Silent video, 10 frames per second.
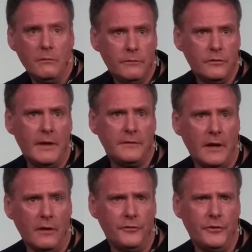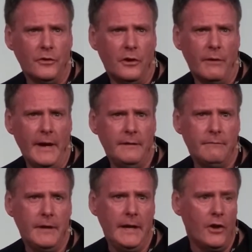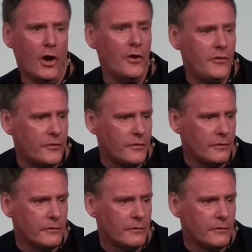So that channel's doing all right in-house.